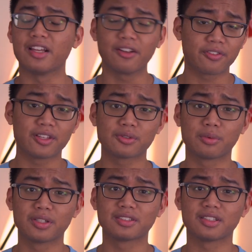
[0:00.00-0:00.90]
If this
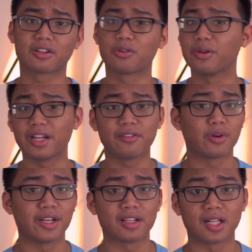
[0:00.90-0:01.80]
was a creative
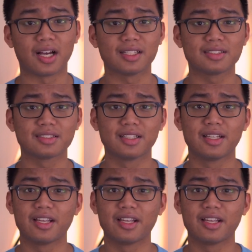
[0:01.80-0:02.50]
writing class,